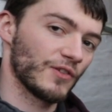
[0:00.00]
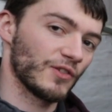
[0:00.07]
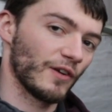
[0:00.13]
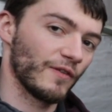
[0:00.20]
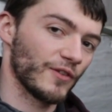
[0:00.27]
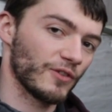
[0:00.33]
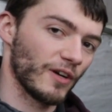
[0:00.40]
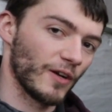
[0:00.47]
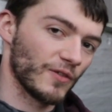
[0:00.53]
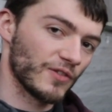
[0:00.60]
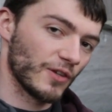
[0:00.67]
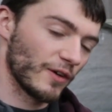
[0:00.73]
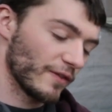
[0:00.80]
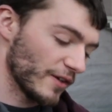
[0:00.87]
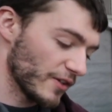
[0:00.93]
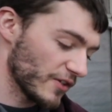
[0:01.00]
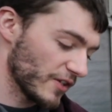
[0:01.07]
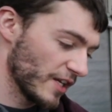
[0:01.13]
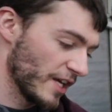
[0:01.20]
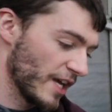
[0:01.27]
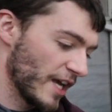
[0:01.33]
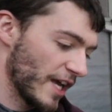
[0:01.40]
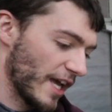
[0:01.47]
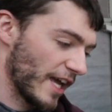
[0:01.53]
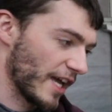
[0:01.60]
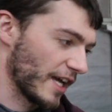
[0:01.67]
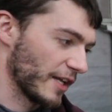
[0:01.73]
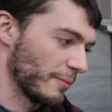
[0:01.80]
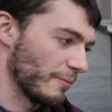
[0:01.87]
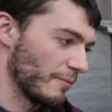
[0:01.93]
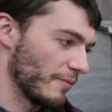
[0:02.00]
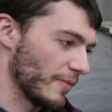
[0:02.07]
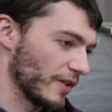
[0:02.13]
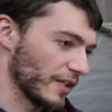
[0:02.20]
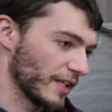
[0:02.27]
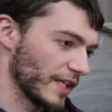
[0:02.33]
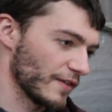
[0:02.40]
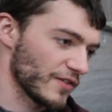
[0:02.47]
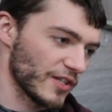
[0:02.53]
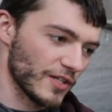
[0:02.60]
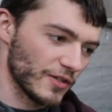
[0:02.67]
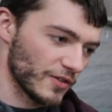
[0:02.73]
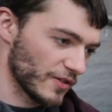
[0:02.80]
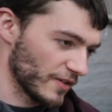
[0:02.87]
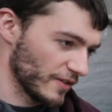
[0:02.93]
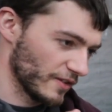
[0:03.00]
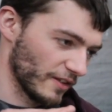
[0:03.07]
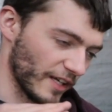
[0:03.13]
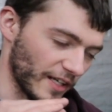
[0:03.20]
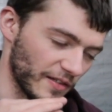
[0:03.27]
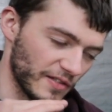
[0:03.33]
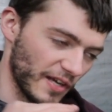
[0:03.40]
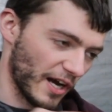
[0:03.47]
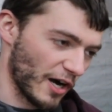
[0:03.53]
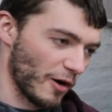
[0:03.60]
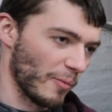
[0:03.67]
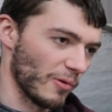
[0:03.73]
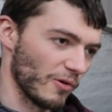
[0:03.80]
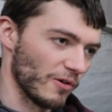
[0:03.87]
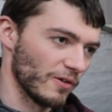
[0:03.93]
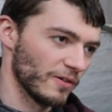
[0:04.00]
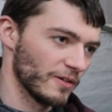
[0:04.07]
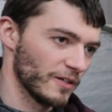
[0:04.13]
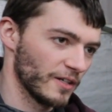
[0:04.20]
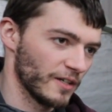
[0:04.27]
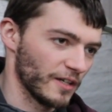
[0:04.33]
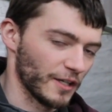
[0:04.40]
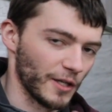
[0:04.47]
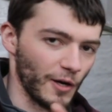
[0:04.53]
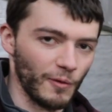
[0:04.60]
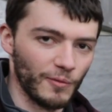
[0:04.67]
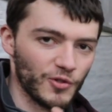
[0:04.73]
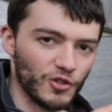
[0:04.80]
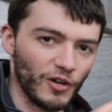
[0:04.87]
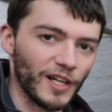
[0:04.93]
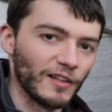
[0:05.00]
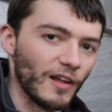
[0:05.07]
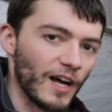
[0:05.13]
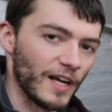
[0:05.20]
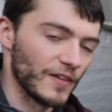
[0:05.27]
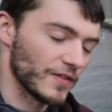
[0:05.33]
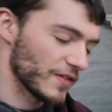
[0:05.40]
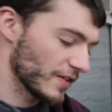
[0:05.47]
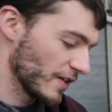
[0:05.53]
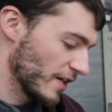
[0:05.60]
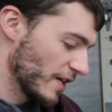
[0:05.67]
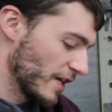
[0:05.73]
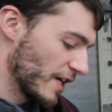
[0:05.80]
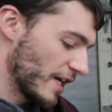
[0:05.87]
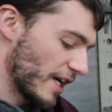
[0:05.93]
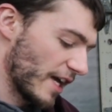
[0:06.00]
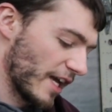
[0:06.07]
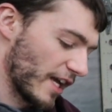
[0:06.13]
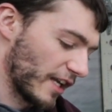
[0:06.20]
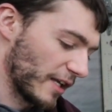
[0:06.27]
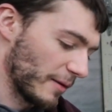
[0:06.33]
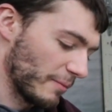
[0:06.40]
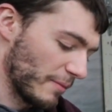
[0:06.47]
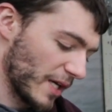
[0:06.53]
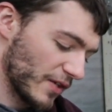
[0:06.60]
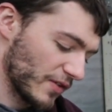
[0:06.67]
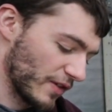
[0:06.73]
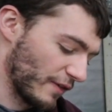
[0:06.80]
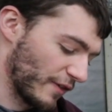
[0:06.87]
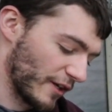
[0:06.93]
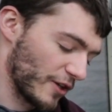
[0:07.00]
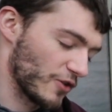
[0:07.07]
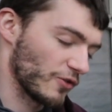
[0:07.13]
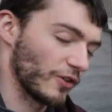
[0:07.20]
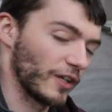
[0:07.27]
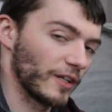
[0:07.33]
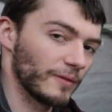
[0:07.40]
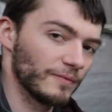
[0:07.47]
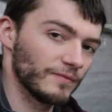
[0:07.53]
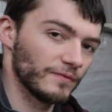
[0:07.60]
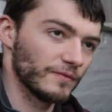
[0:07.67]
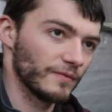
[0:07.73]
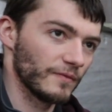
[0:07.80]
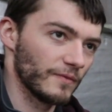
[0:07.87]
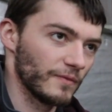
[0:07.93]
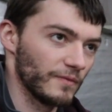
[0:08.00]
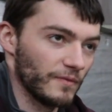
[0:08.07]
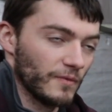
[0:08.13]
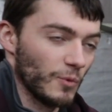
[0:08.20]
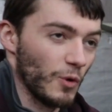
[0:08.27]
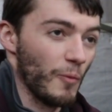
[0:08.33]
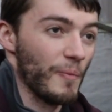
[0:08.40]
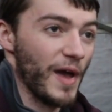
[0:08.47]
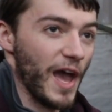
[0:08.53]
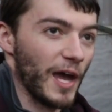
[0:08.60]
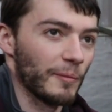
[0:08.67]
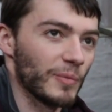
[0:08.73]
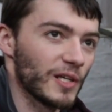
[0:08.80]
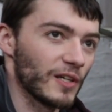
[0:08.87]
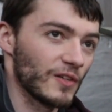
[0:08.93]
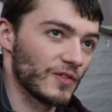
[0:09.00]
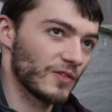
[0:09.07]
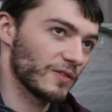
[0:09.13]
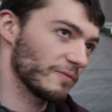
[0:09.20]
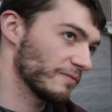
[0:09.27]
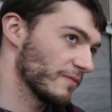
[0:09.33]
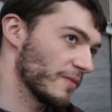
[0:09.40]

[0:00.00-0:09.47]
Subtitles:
surface ground surface and gives these like terrible, you know, straight lines, and it makes the finish look, well, bad, because